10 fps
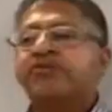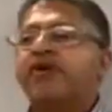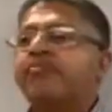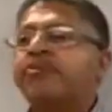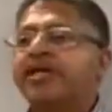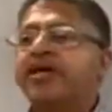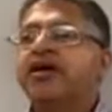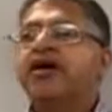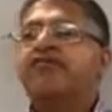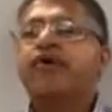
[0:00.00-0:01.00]

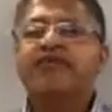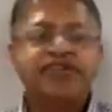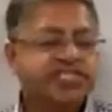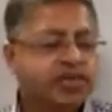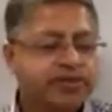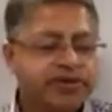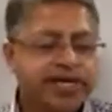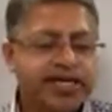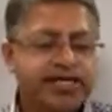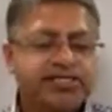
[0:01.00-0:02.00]
of what physical
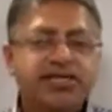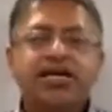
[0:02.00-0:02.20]
beauty is.